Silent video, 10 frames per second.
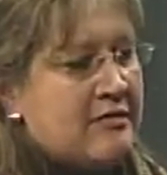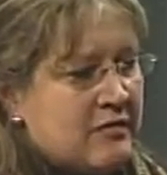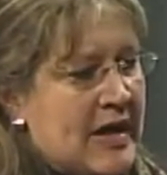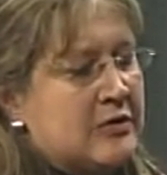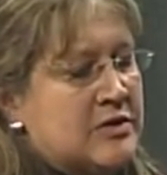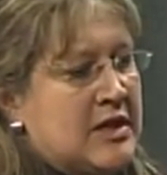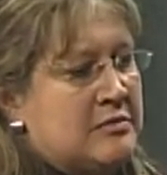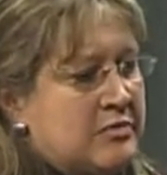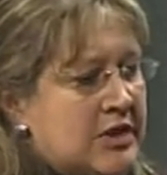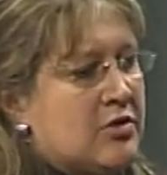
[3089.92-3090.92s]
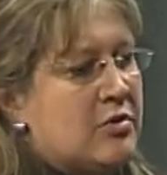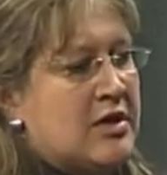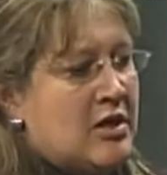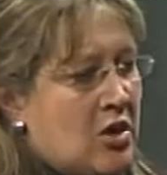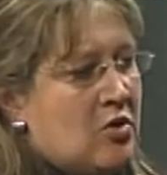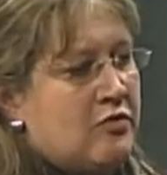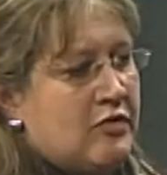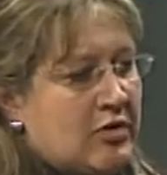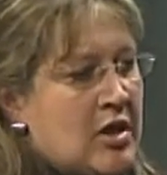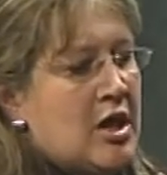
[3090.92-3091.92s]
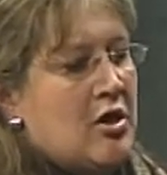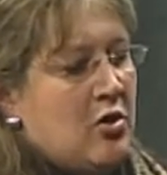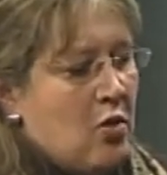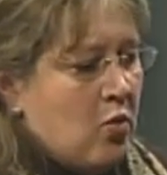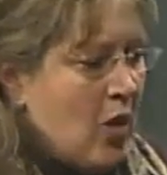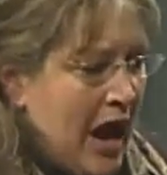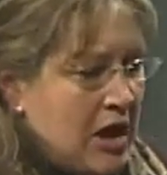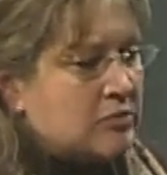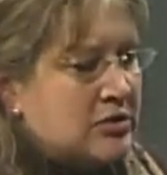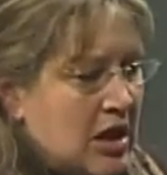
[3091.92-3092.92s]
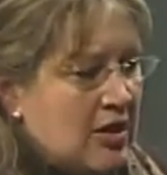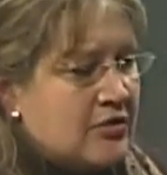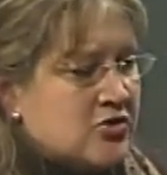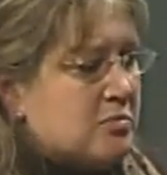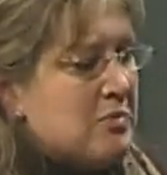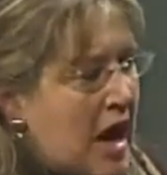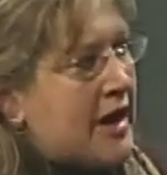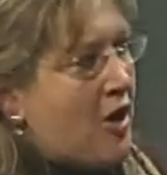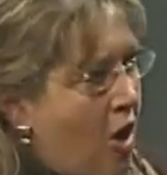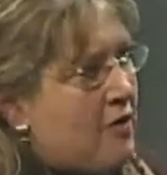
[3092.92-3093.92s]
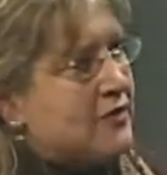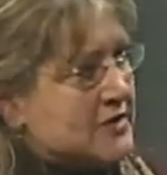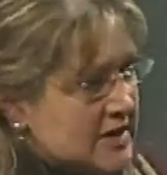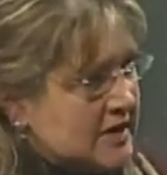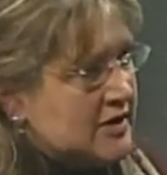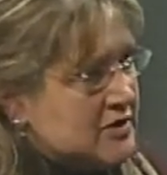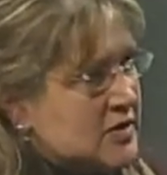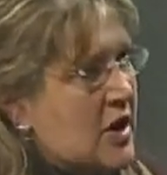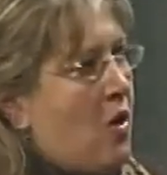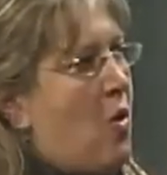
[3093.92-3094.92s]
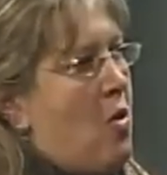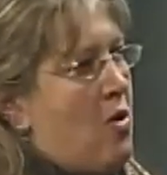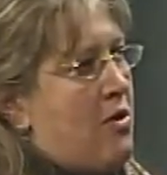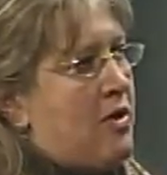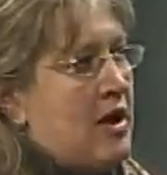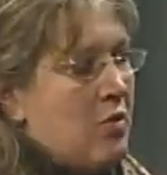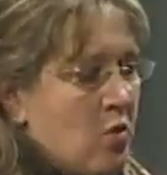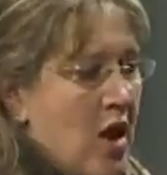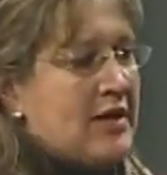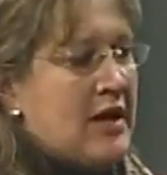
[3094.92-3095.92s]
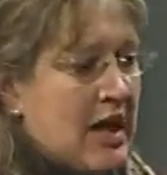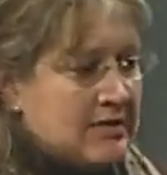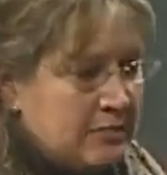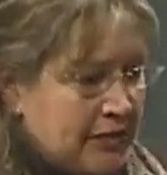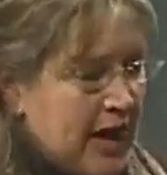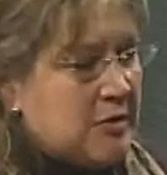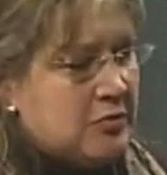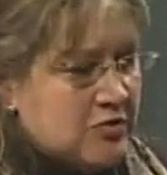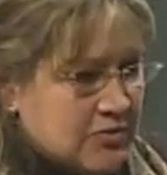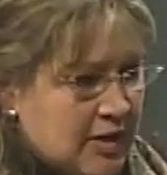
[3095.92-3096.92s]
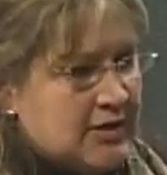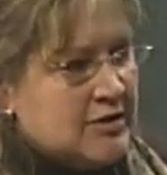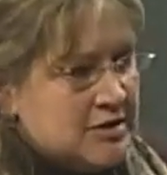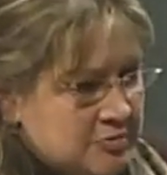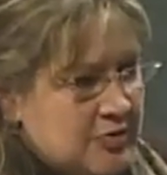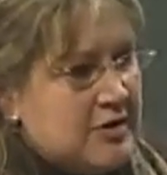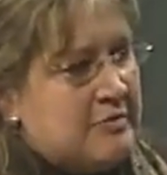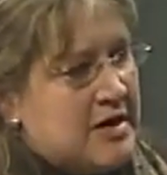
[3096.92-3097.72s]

found in bickering over how large my office is or what kind of paper do I get to print my